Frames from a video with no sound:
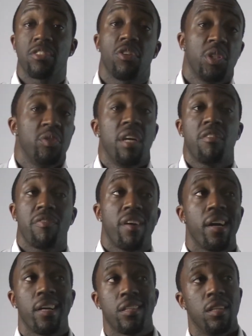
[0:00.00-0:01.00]
So you'll never
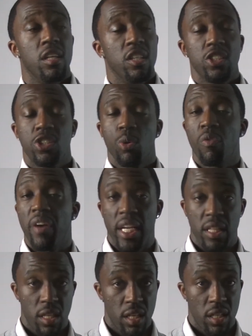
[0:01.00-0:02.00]
find two of
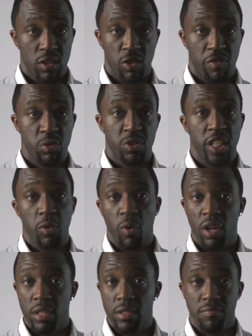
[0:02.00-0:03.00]
anything. So if you see
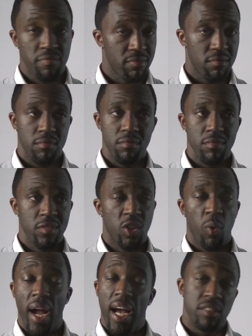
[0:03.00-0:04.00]
one,
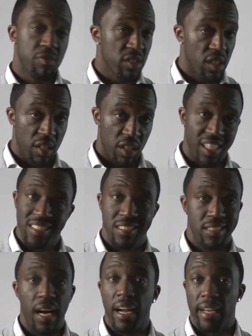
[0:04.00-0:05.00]
don't ask for another because
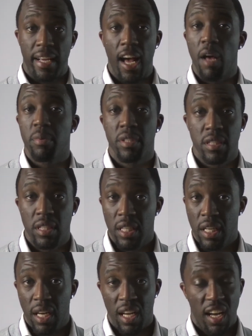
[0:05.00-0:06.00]
it's not gonna happen.